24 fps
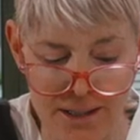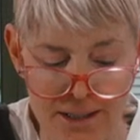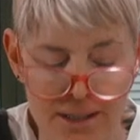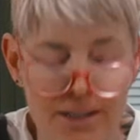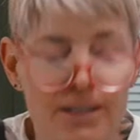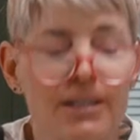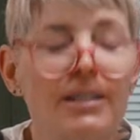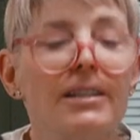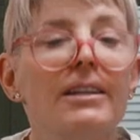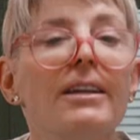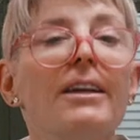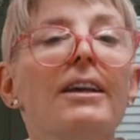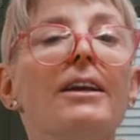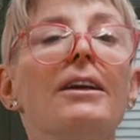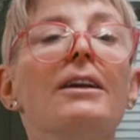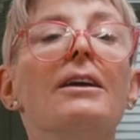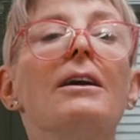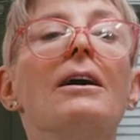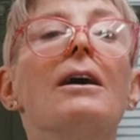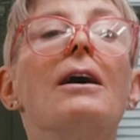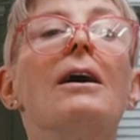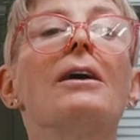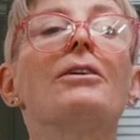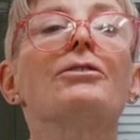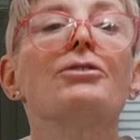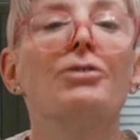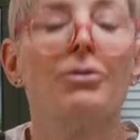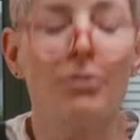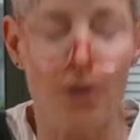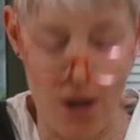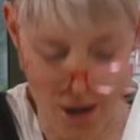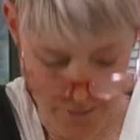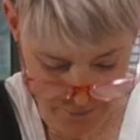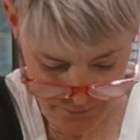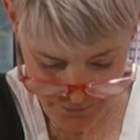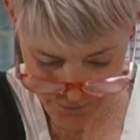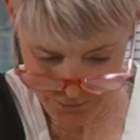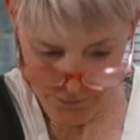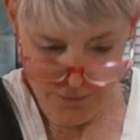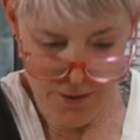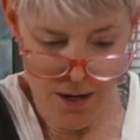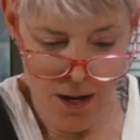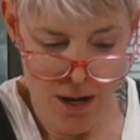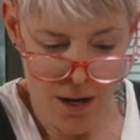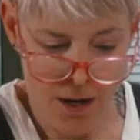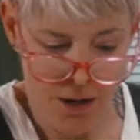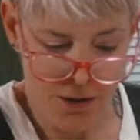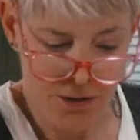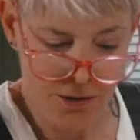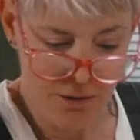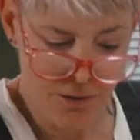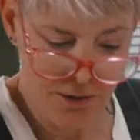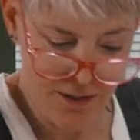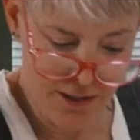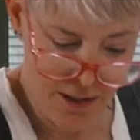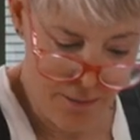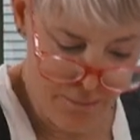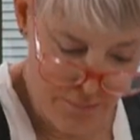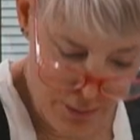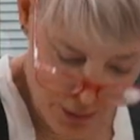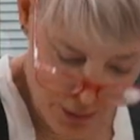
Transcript: is the tuna. So as I'm